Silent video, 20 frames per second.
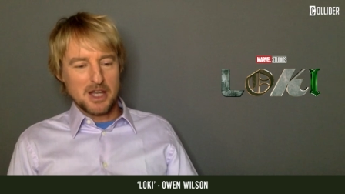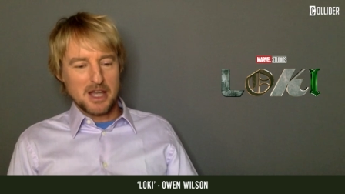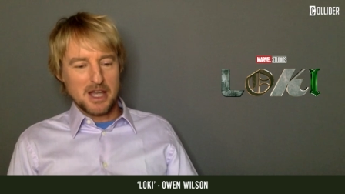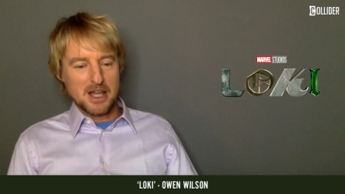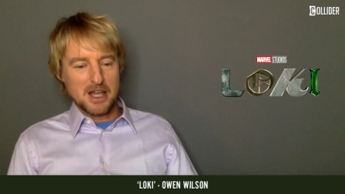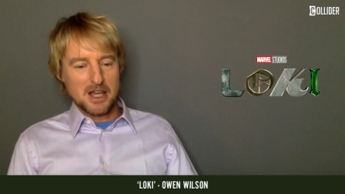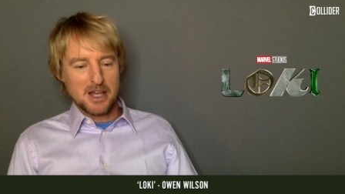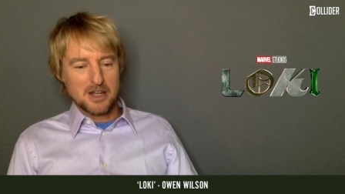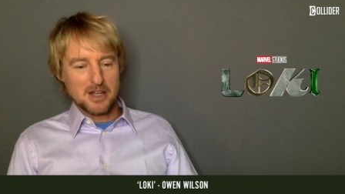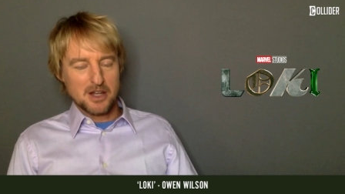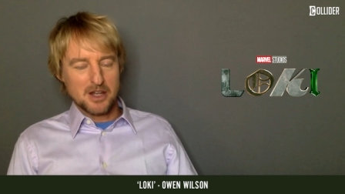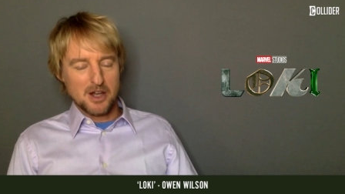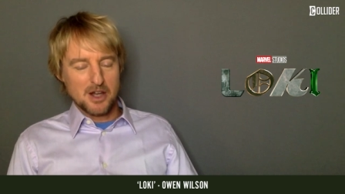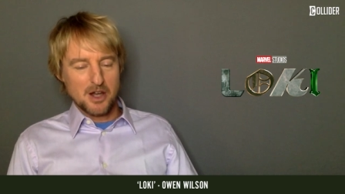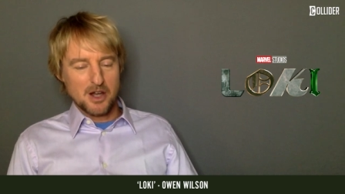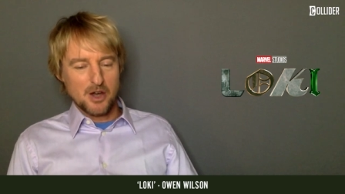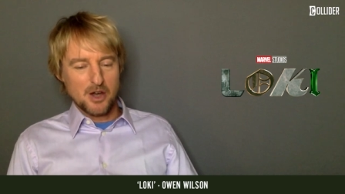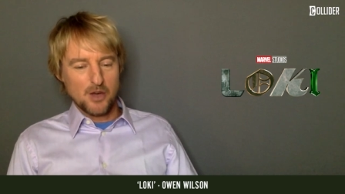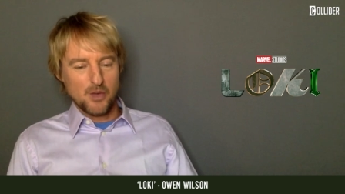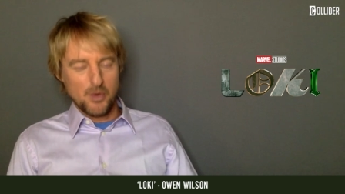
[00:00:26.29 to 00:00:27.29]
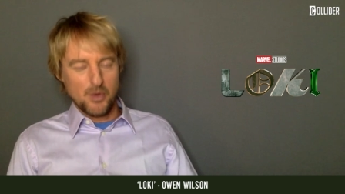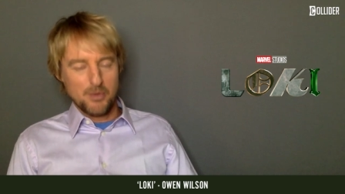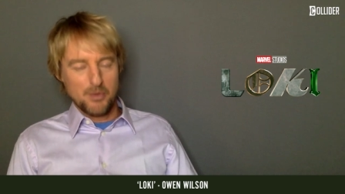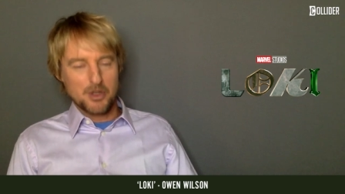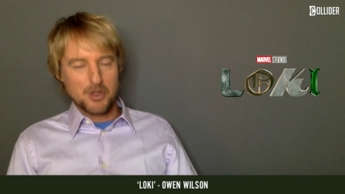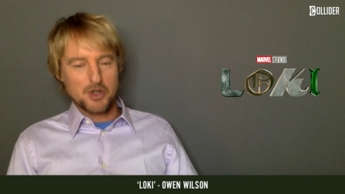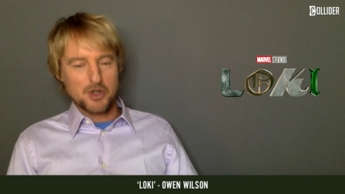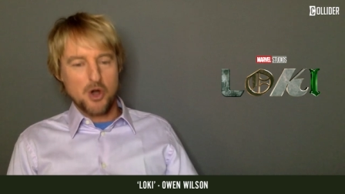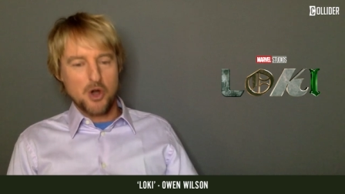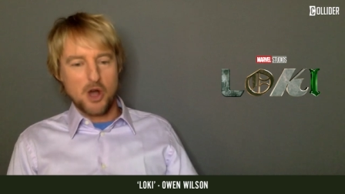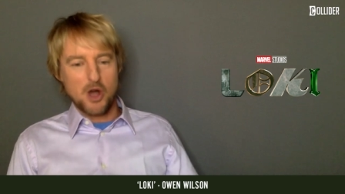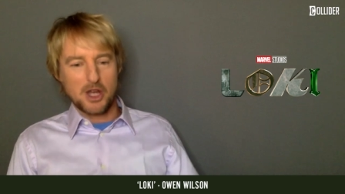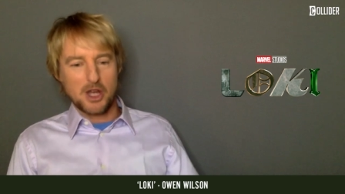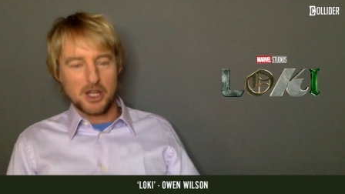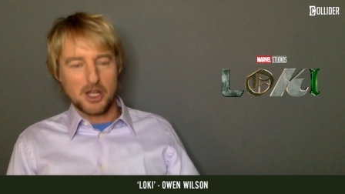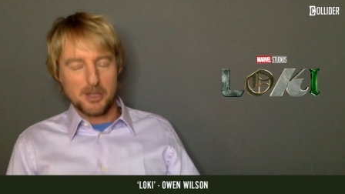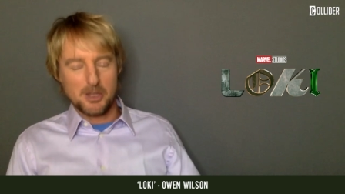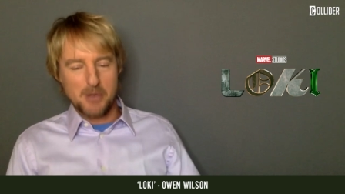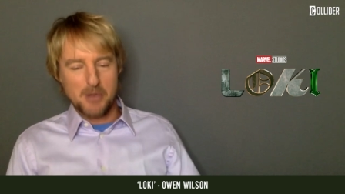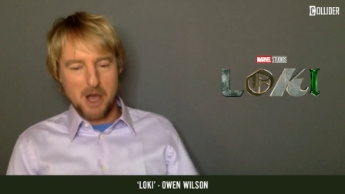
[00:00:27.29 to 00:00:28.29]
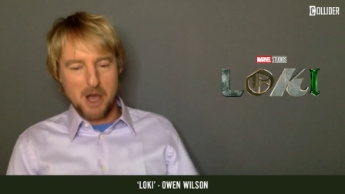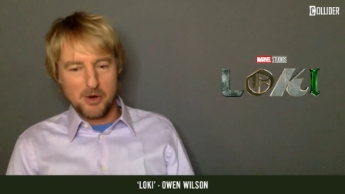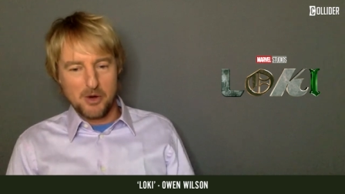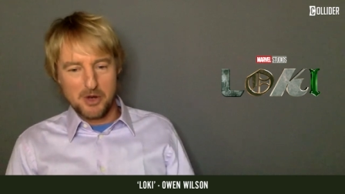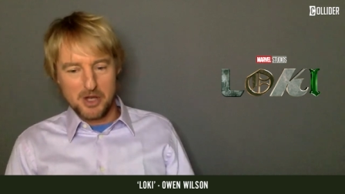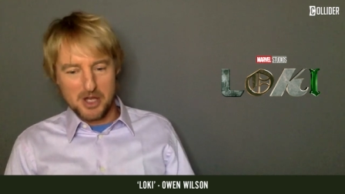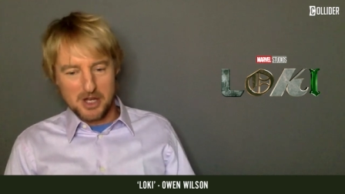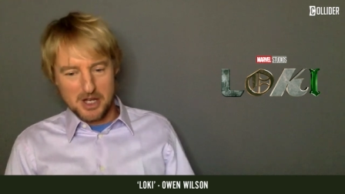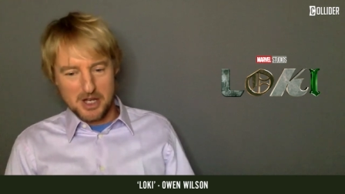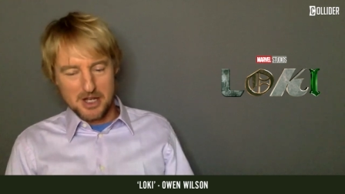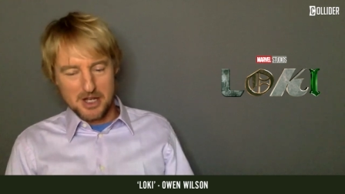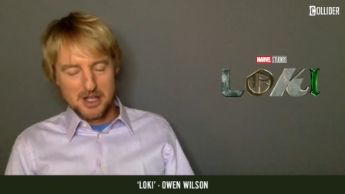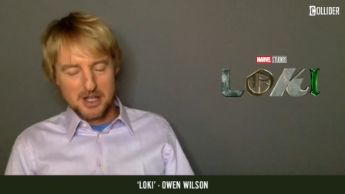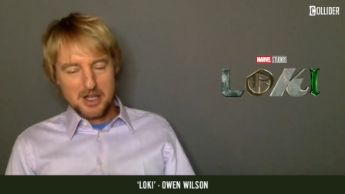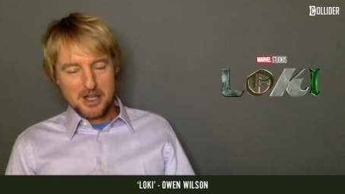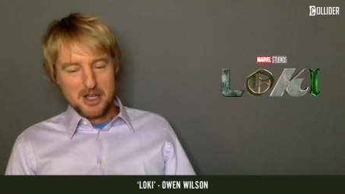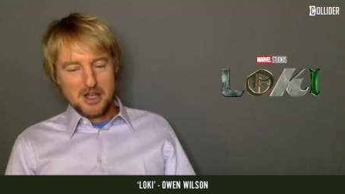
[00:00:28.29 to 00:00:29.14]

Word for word: and uh, we've been talking about it, and